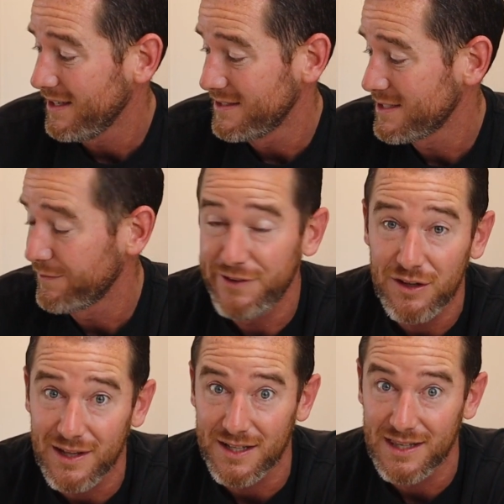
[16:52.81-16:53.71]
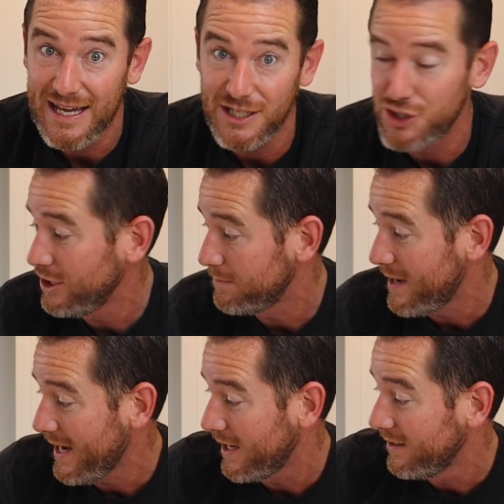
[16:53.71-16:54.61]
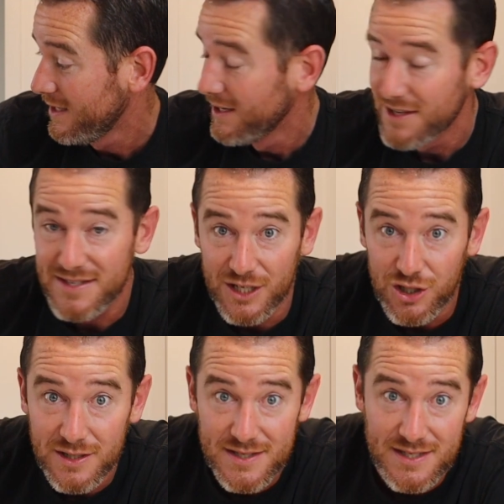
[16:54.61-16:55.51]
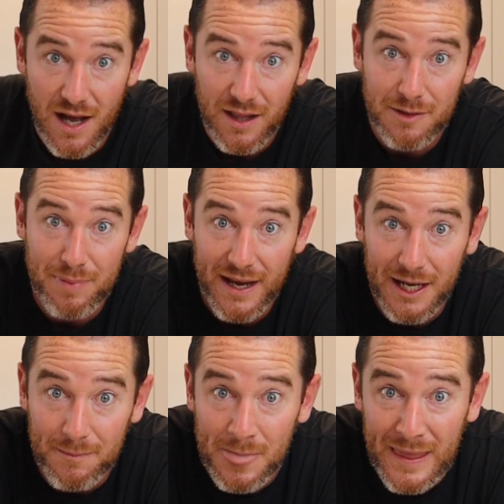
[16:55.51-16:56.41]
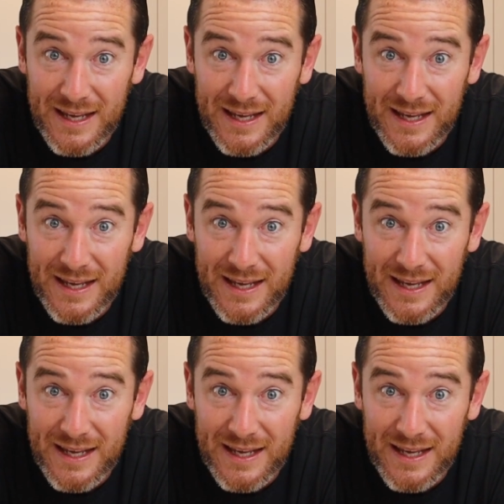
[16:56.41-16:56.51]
doesn't feel like a light, cheap pan. This is a good, solid pan.